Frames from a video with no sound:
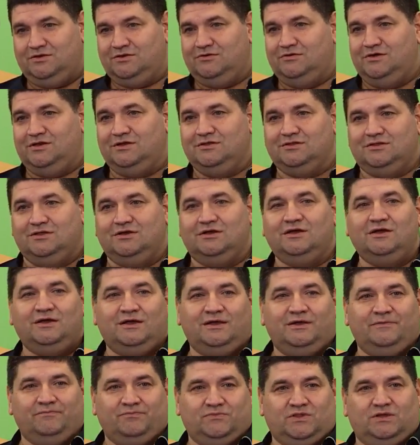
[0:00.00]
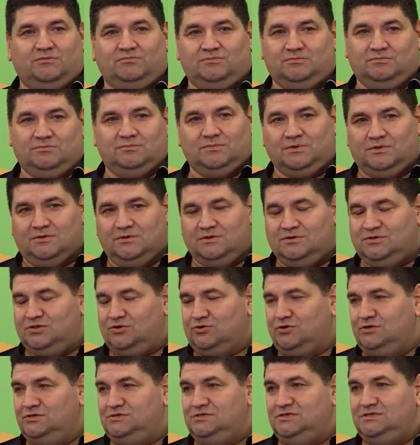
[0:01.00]
with a huge trunk.
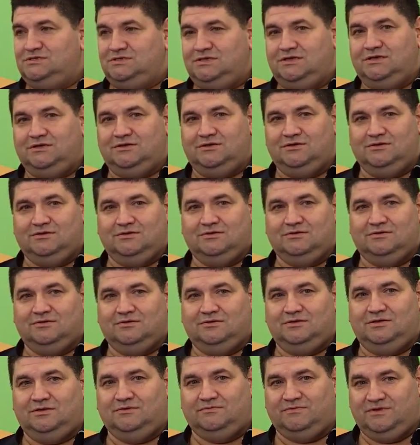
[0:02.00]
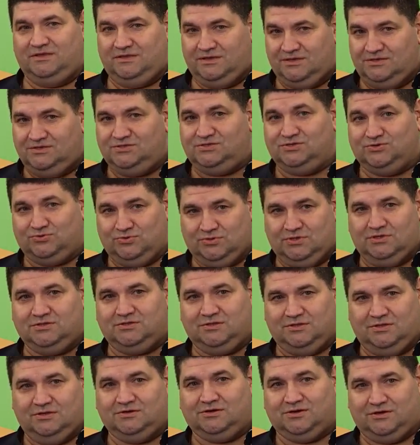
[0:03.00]
They say, for instance, you have a
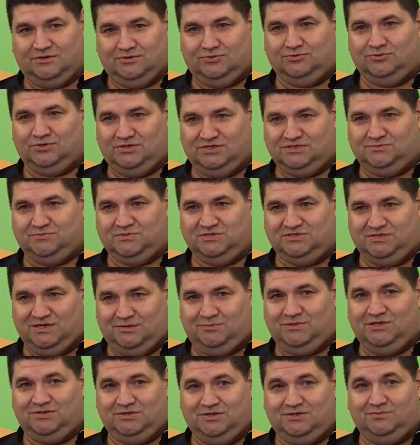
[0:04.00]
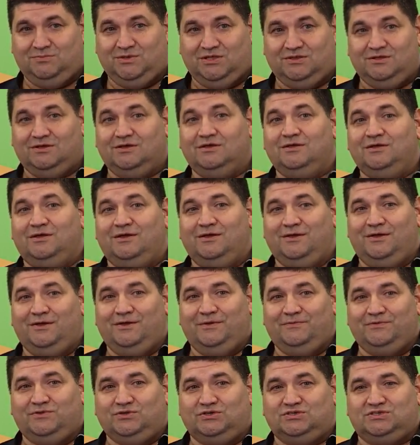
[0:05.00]
family, you have 3 kids, and
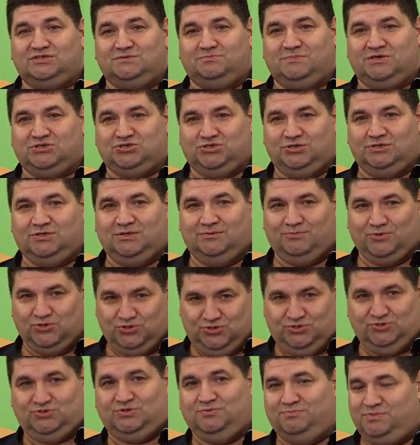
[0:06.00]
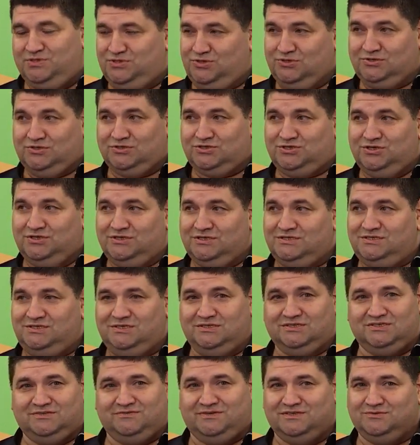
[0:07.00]
you start
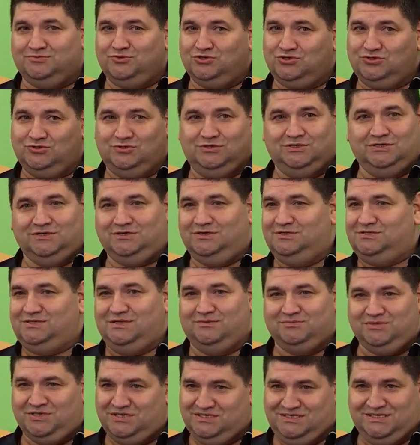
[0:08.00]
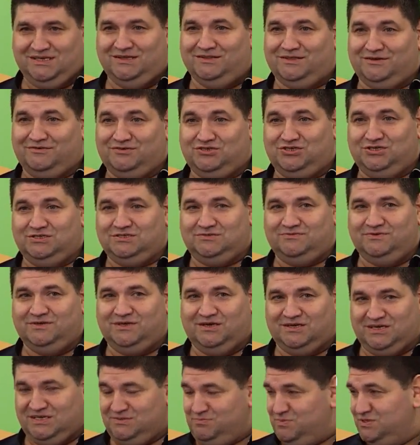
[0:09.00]
traveling with your family
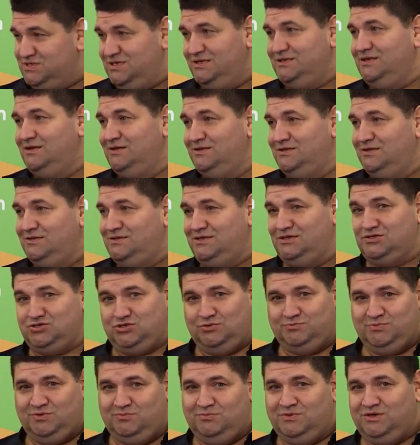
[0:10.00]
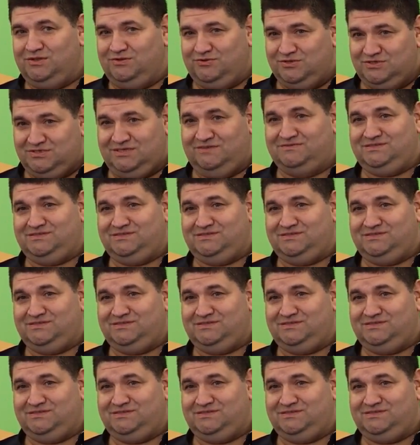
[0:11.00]
with an engine which is